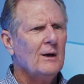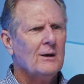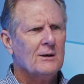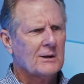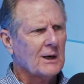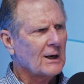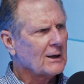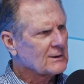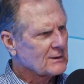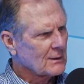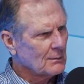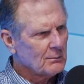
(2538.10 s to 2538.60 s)

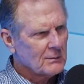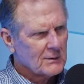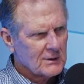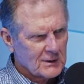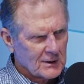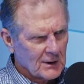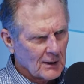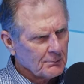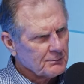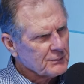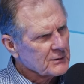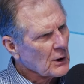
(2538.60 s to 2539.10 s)
Take some
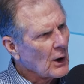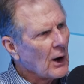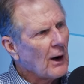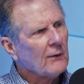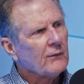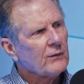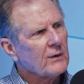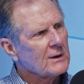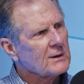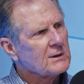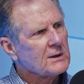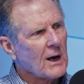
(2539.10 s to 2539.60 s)
tips
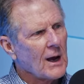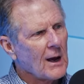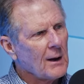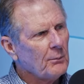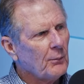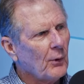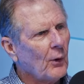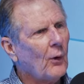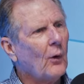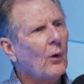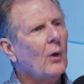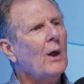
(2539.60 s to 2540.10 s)
off the
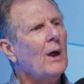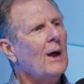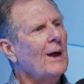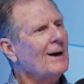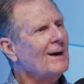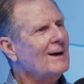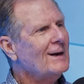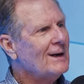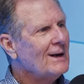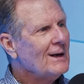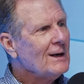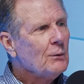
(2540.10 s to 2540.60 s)
table,
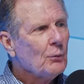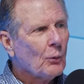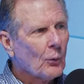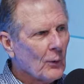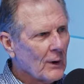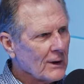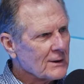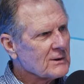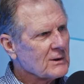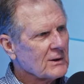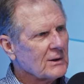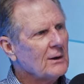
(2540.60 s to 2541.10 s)

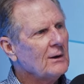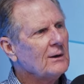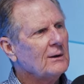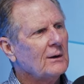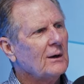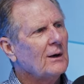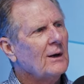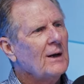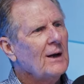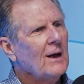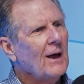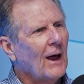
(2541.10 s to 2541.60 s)
de-risk it,
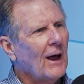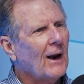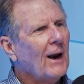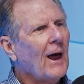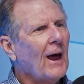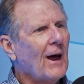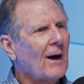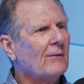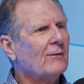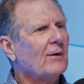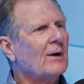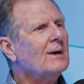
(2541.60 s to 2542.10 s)
and
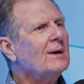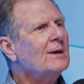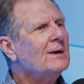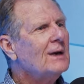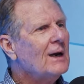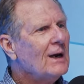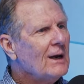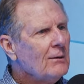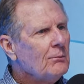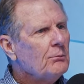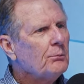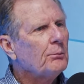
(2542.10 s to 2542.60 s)
have a
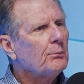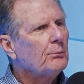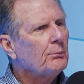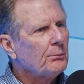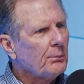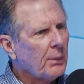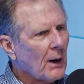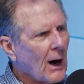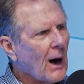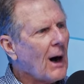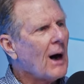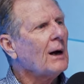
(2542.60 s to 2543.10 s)
deep
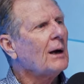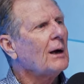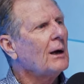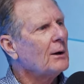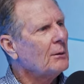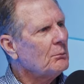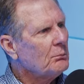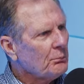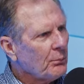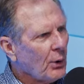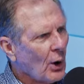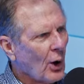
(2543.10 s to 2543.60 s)

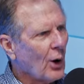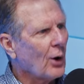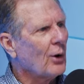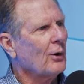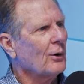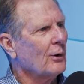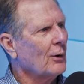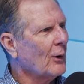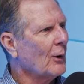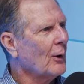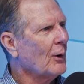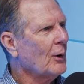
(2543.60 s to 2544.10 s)
pocket
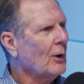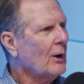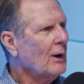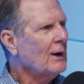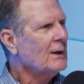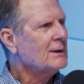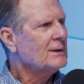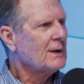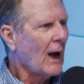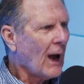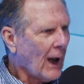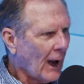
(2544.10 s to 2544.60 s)
partner
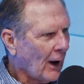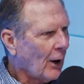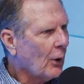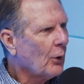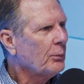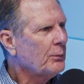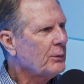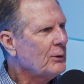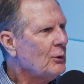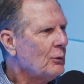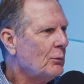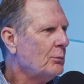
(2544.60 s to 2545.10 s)
to
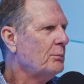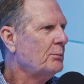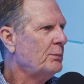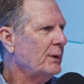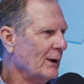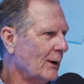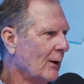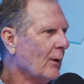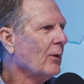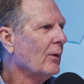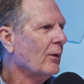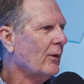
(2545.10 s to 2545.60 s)
help you
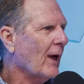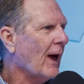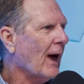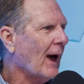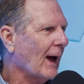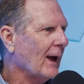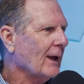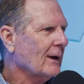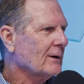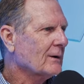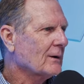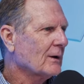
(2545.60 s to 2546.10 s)
build
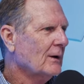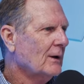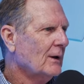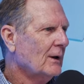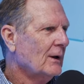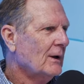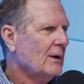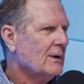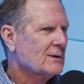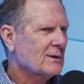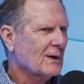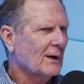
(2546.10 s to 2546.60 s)
that.
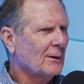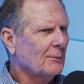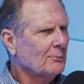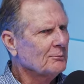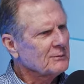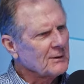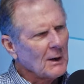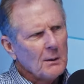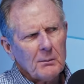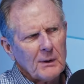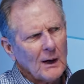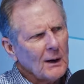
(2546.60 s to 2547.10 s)
So
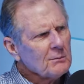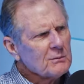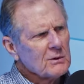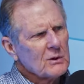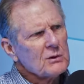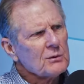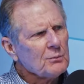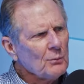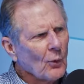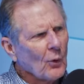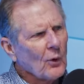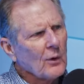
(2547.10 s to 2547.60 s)
sometimes
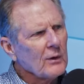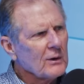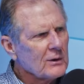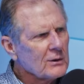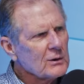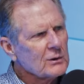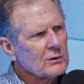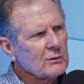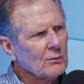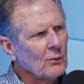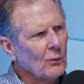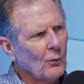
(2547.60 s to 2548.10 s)
there's more than
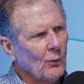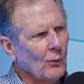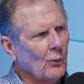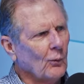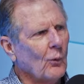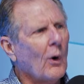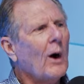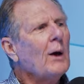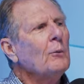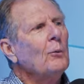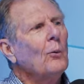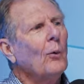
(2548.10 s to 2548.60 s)
just
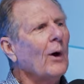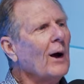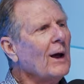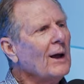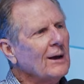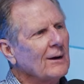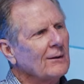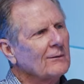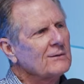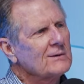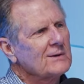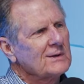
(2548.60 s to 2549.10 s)
one
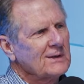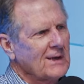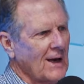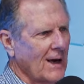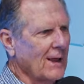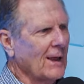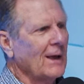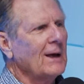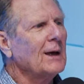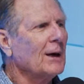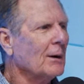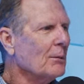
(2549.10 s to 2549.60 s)
way of
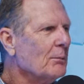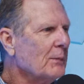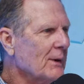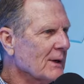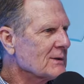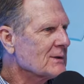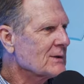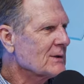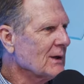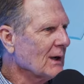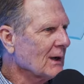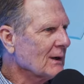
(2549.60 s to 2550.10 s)
selling a
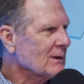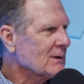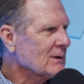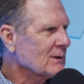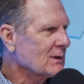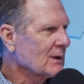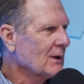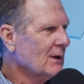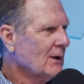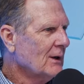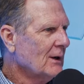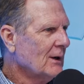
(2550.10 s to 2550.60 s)

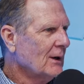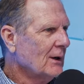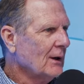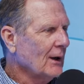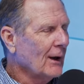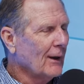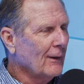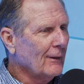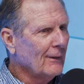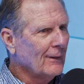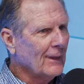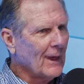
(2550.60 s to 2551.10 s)
business.
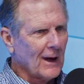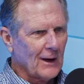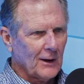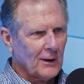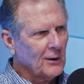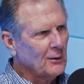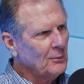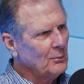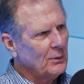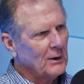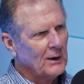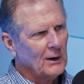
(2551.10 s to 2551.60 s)
And that
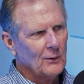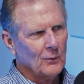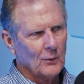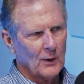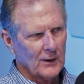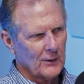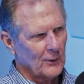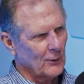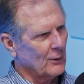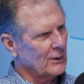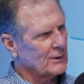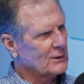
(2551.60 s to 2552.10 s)
can be
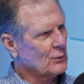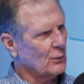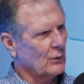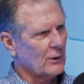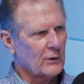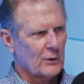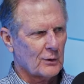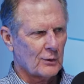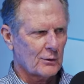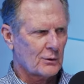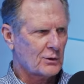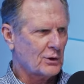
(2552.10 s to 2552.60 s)
whether it's
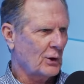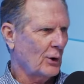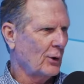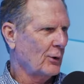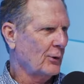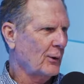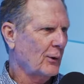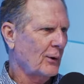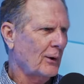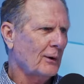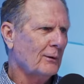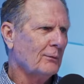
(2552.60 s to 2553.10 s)
with your
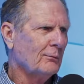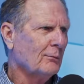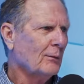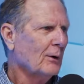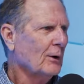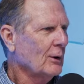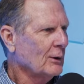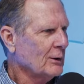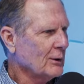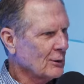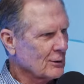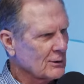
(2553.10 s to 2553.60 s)
children,
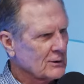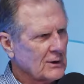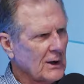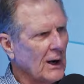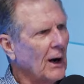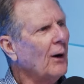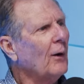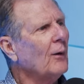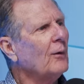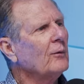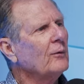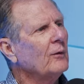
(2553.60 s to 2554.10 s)

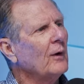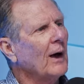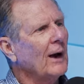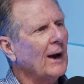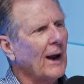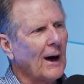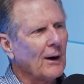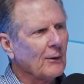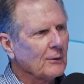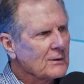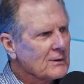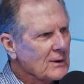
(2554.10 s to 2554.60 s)
yourself, an
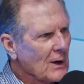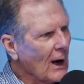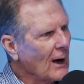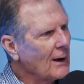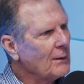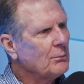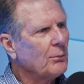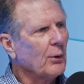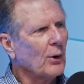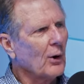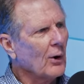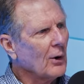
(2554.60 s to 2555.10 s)

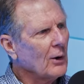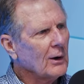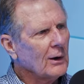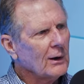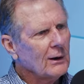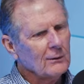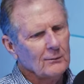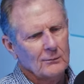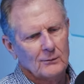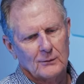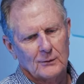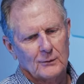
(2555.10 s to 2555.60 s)
outside
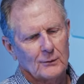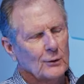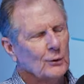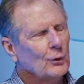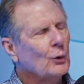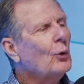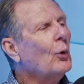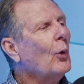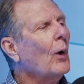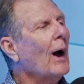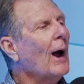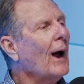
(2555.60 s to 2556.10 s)
party,
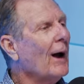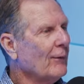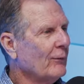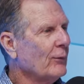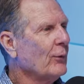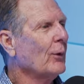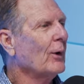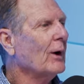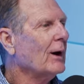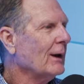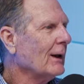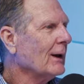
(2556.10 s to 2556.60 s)

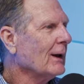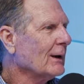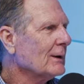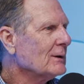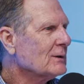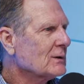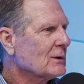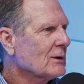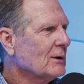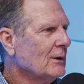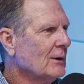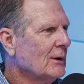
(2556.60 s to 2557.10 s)
whoever it
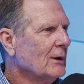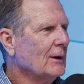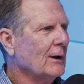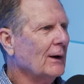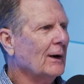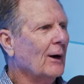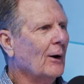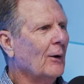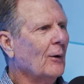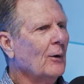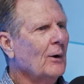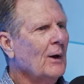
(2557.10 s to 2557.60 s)
is. You
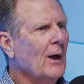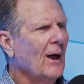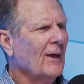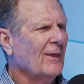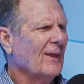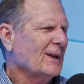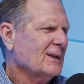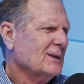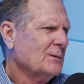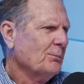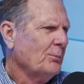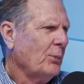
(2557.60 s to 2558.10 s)
know,
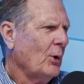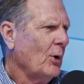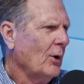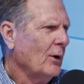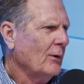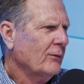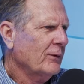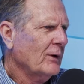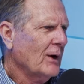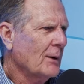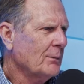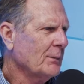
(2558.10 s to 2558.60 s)
and that's
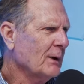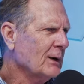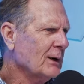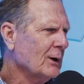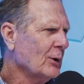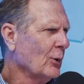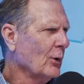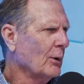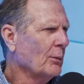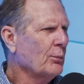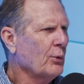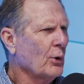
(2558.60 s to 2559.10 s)
part of coming
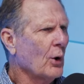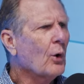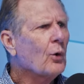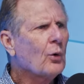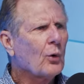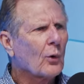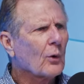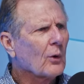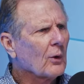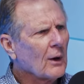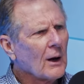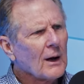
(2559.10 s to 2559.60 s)
to a
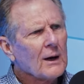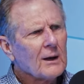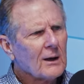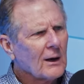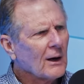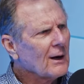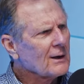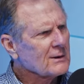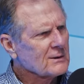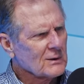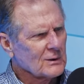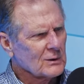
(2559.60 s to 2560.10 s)
broker like
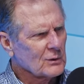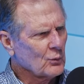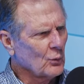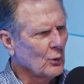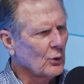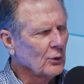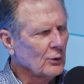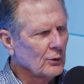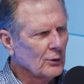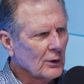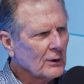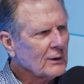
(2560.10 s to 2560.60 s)
us is
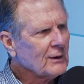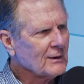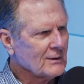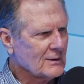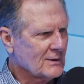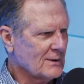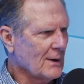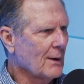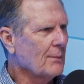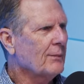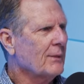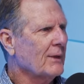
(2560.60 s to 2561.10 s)
we'll look at
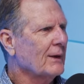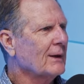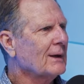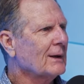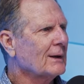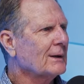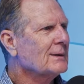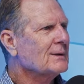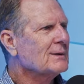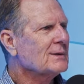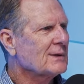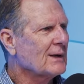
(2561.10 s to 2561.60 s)
something
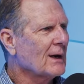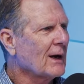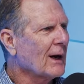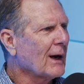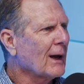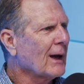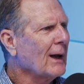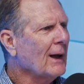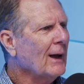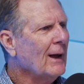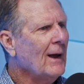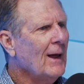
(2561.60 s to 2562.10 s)
and
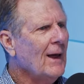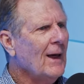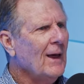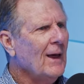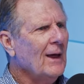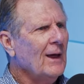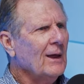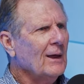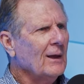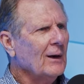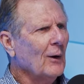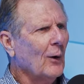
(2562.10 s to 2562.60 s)
say,
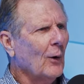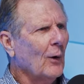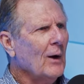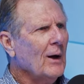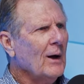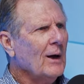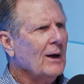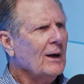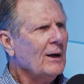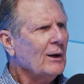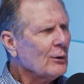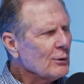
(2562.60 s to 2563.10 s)
you know,
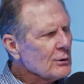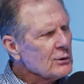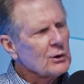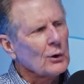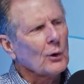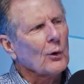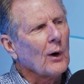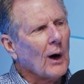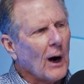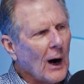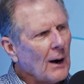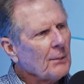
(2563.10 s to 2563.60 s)
here's
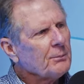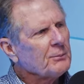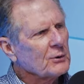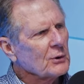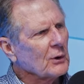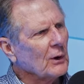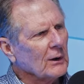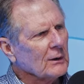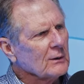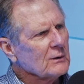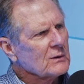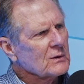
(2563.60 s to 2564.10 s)
your
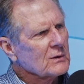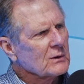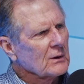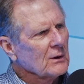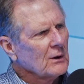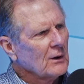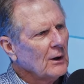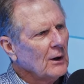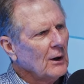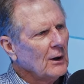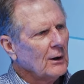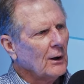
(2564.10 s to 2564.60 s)
options. Mm.
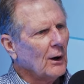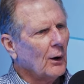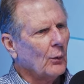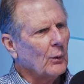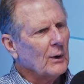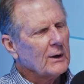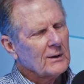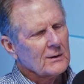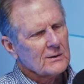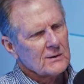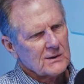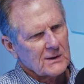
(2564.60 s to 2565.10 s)
You know,
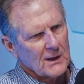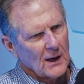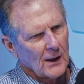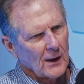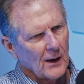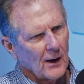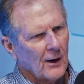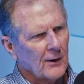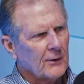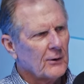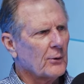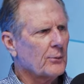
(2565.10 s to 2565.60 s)
we can sell
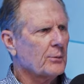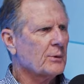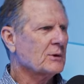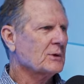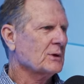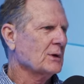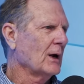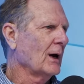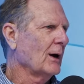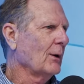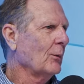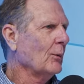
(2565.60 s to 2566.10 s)

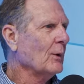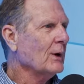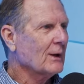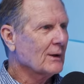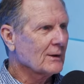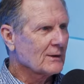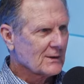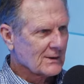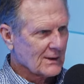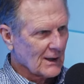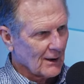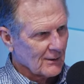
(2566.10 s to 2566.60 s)
100%, we
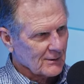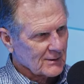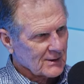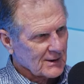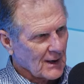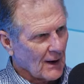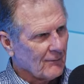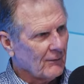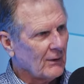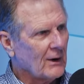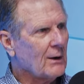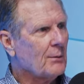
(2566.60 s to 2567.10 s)
can sell
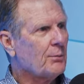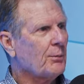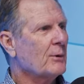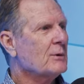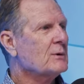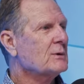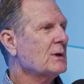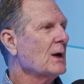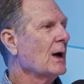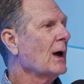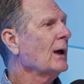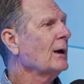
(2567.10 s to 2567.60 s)

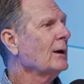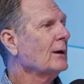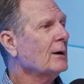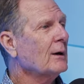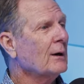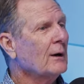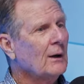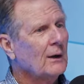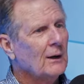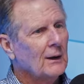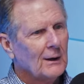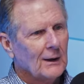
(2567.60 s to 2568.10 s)
70%.
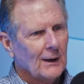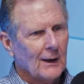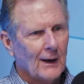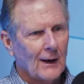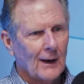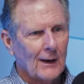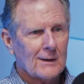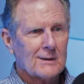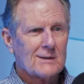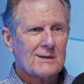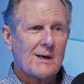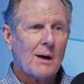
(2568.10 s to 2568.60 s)
And
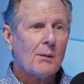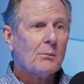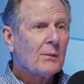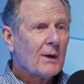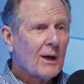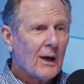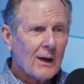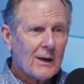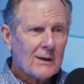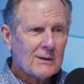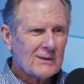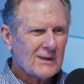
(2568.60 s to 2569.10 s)
in some
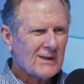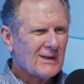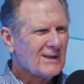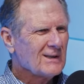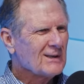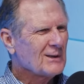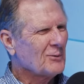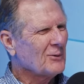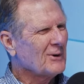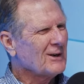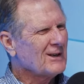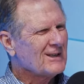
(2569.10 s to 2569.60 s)

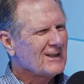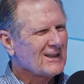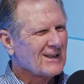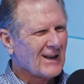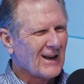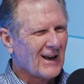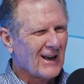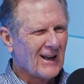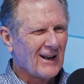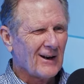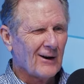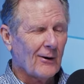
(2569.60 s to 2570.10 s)
cases we
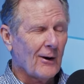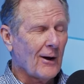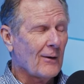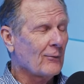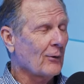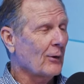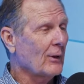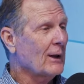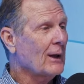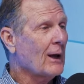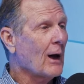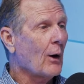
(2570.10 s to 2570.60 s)
say, you know, I've
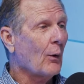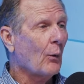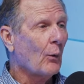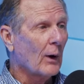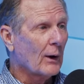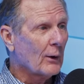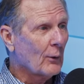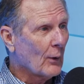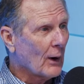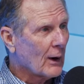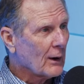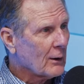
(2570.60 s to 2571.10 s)
only got
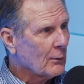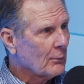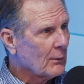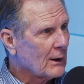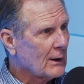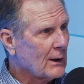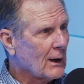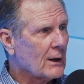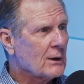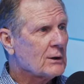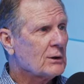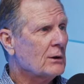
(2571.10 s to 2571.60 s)
one
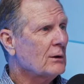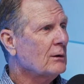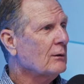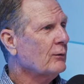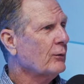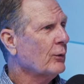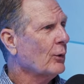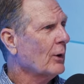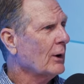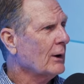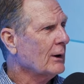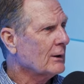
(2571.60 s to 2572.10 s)
recommendation
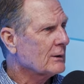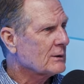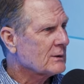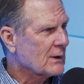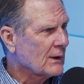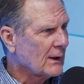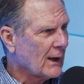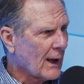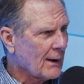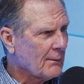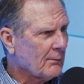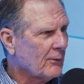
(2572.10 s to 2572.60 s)
for you. It's
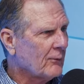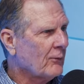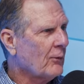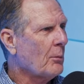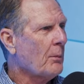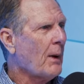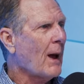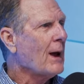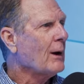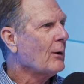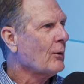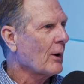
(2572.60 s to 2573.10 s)
the name of a
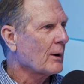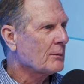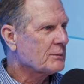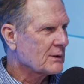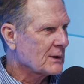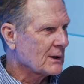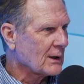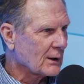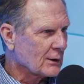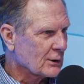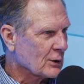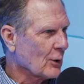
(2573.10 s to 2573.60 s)

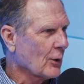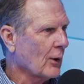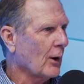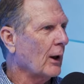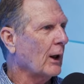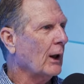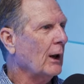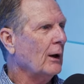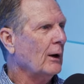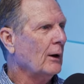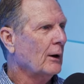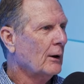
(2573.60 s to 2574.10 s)
bankruptcy
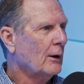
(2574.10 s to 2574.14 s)
attorney.